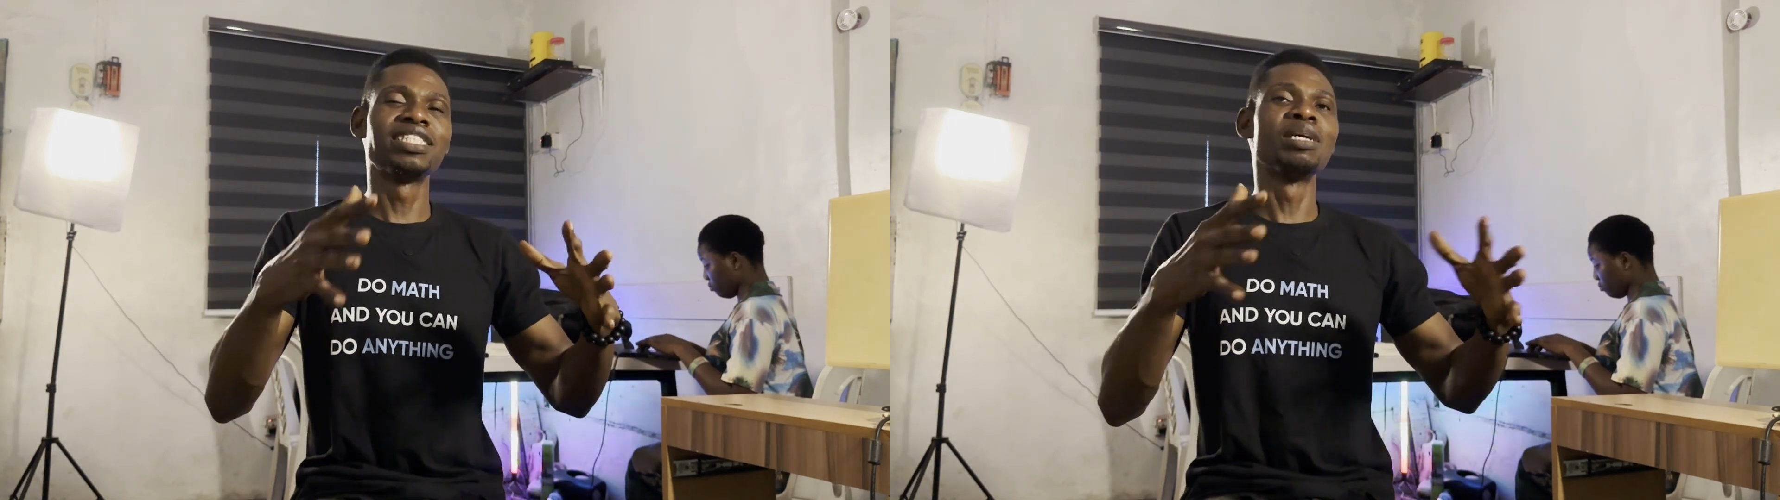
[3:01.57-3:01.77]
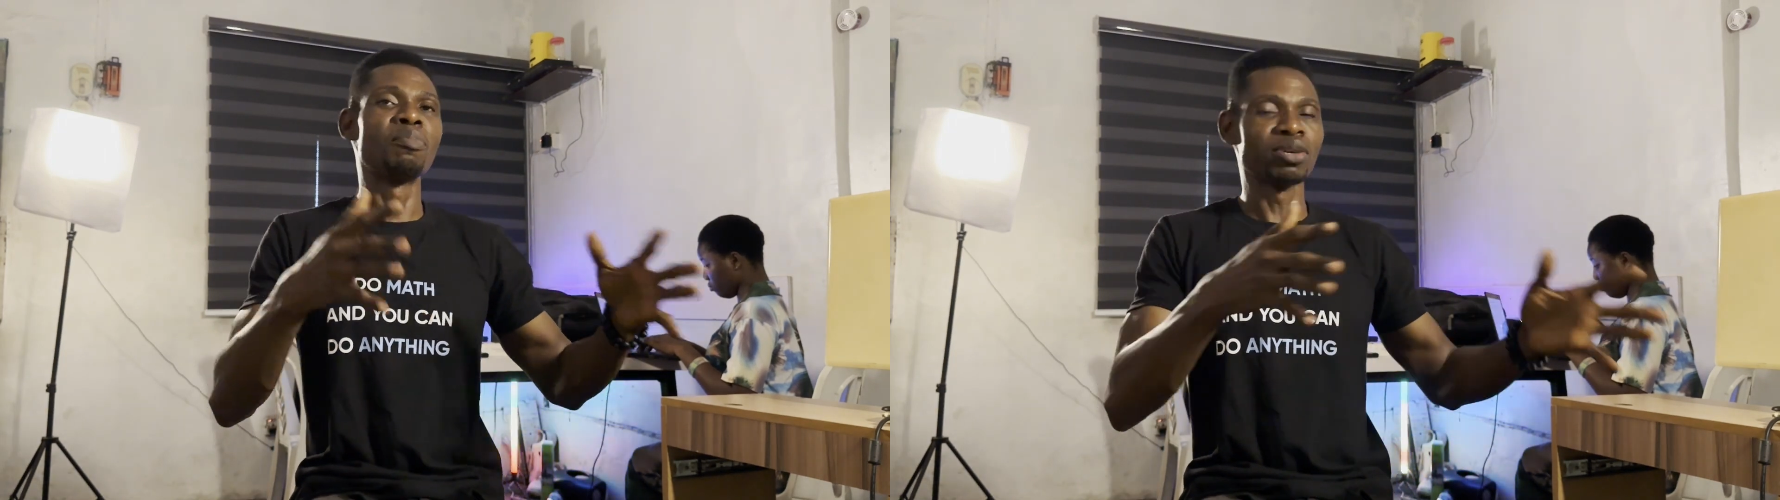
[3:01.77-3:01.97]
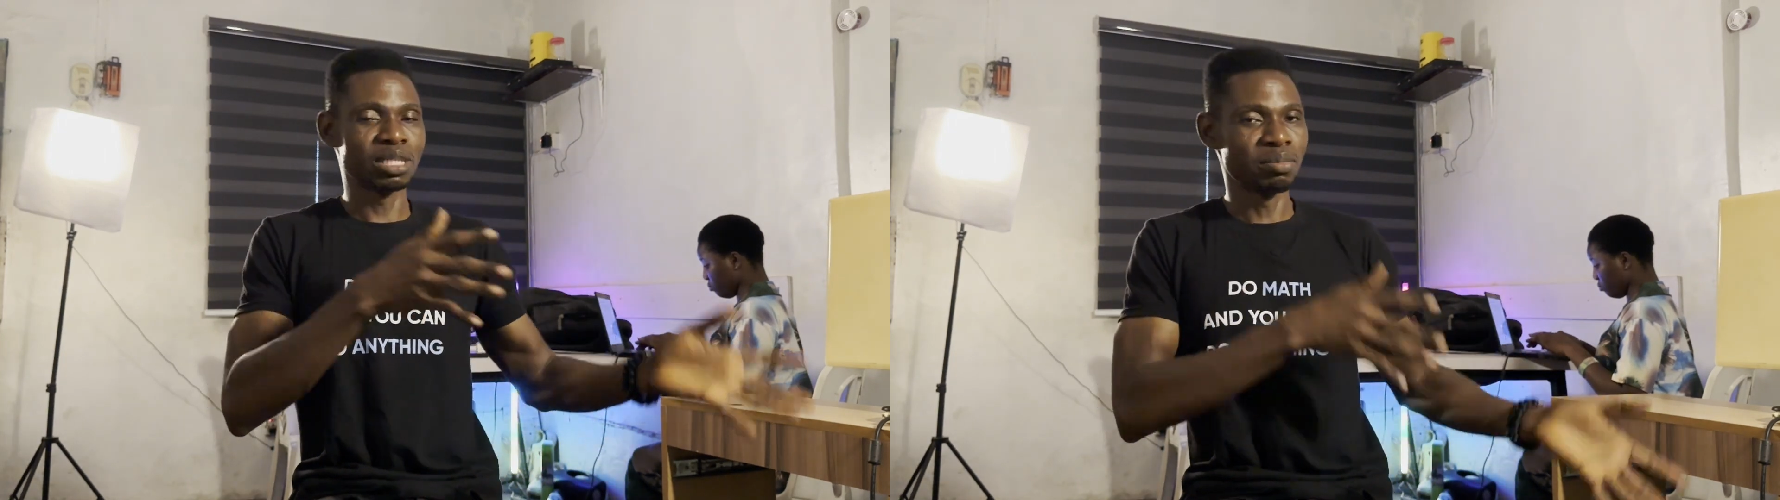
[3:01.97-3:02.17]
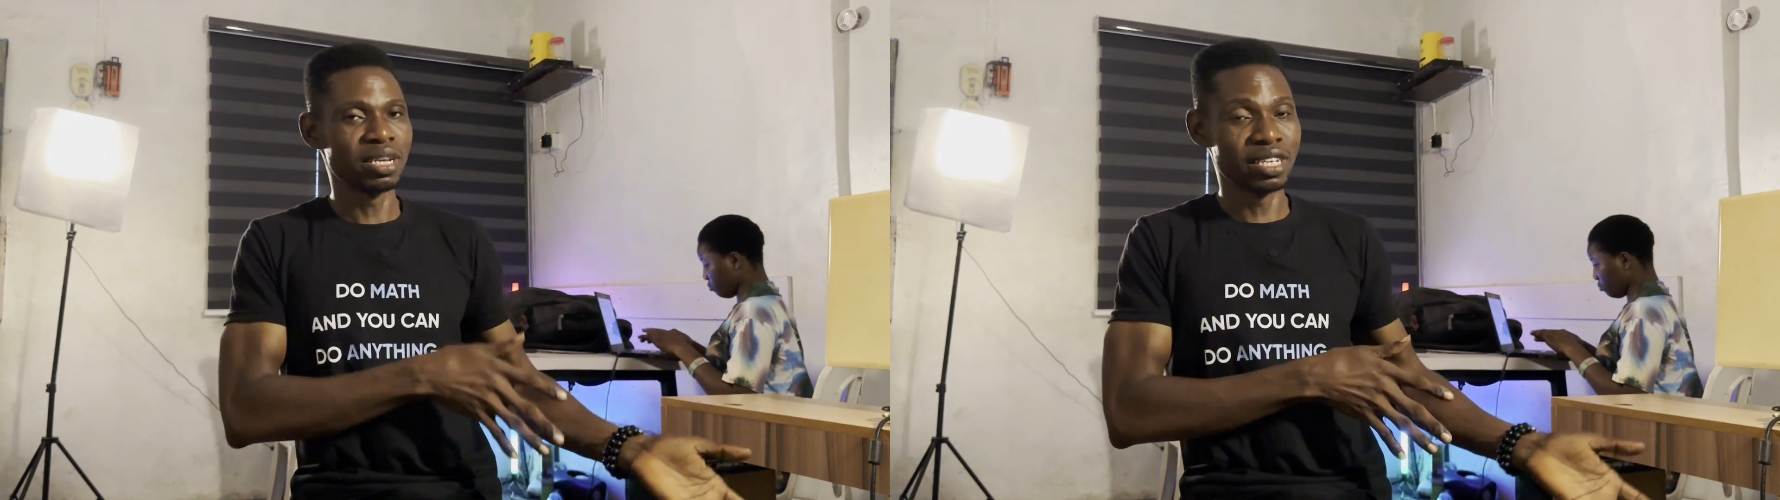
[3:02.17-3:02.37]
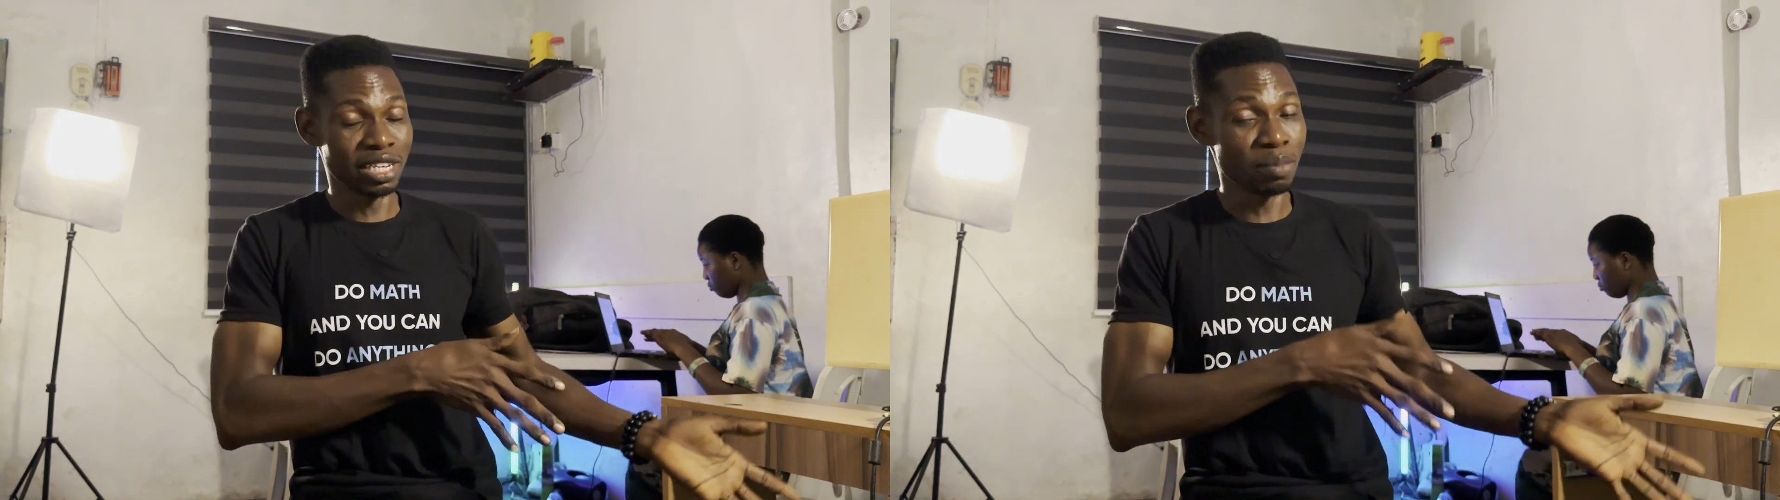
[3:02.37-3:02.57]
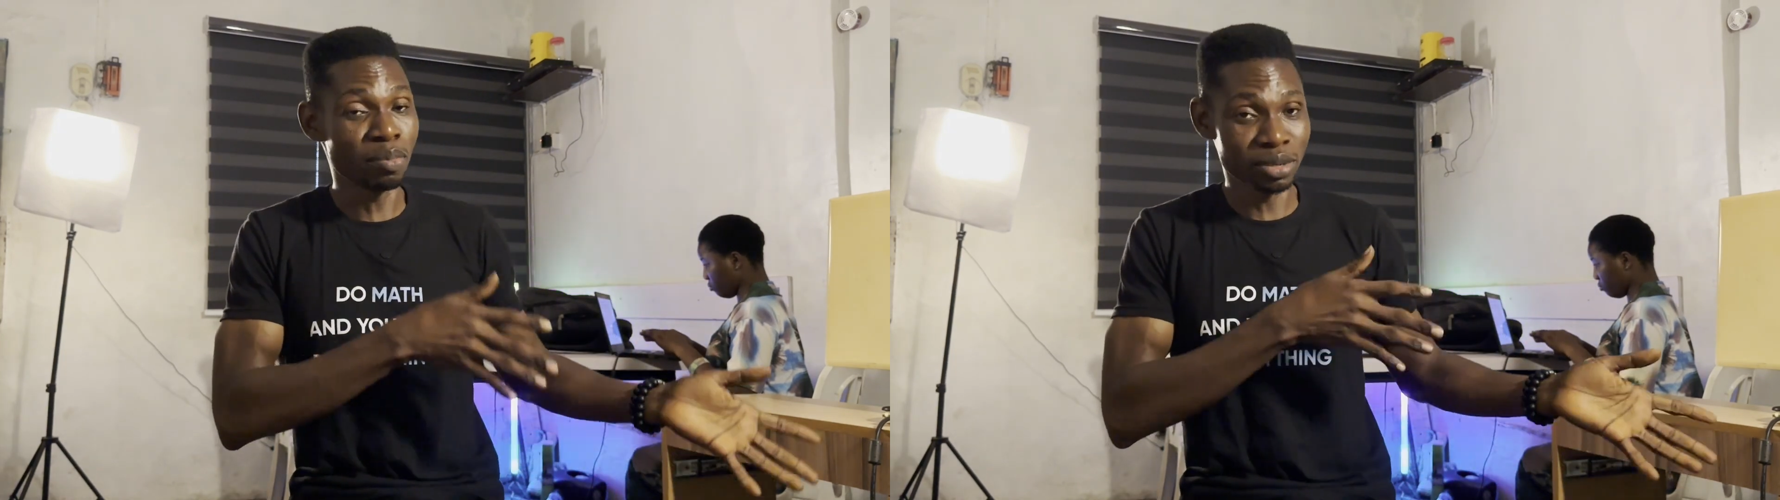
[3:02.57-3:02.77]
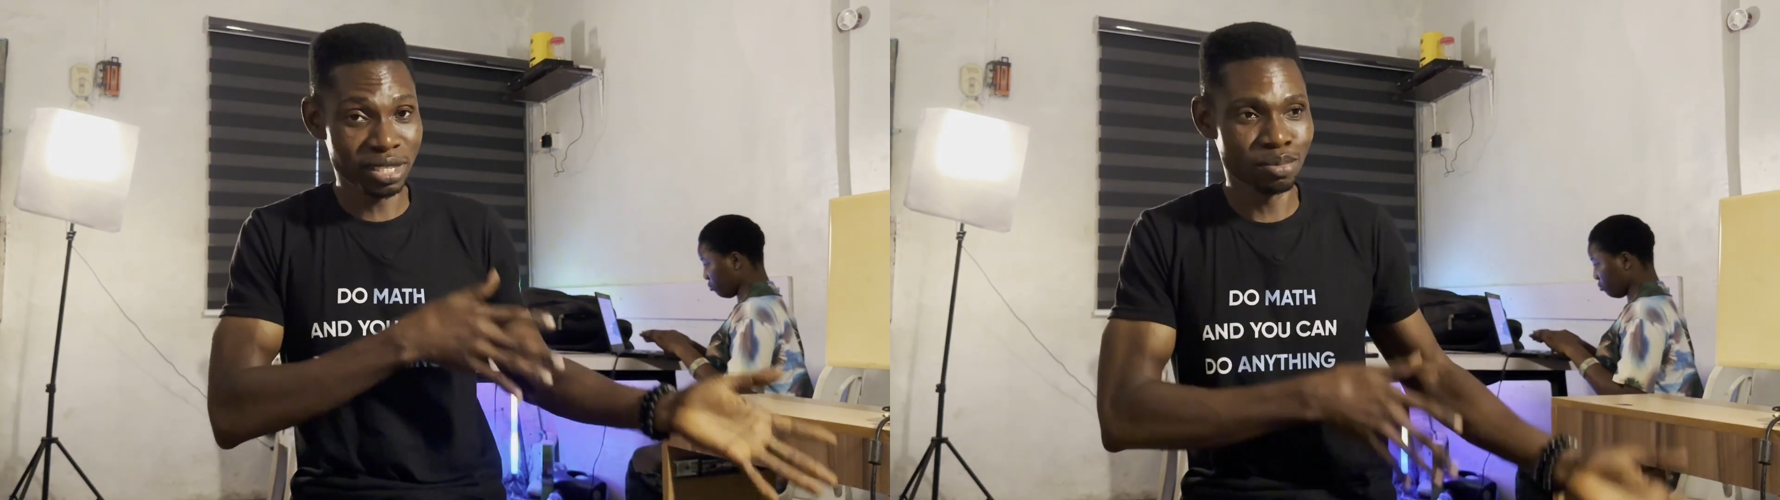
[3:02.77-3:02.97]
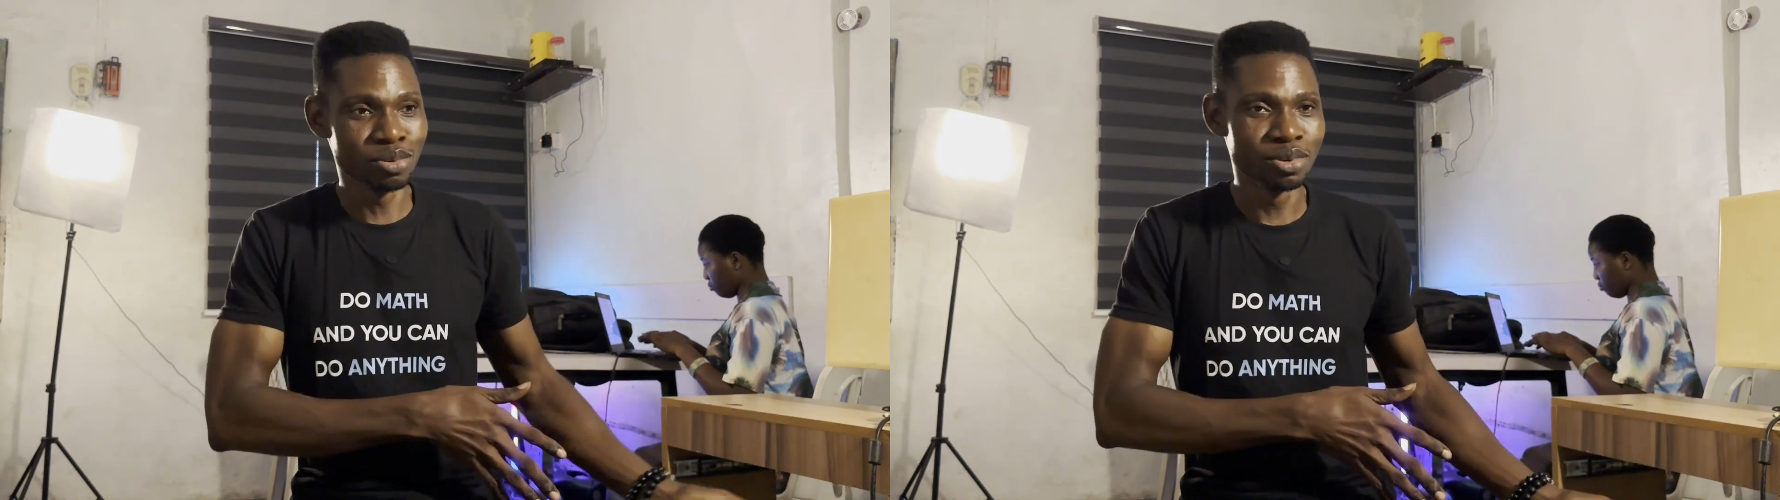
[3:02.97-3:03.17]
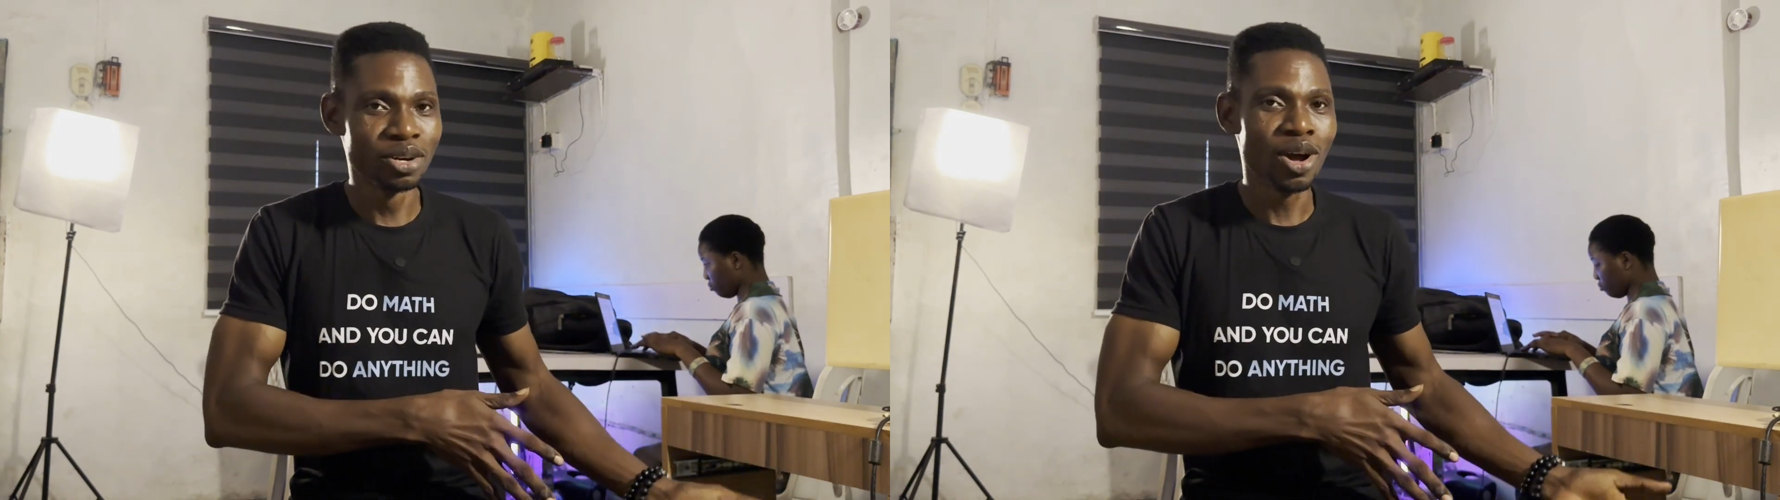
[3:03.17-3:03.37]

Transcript: the impossible,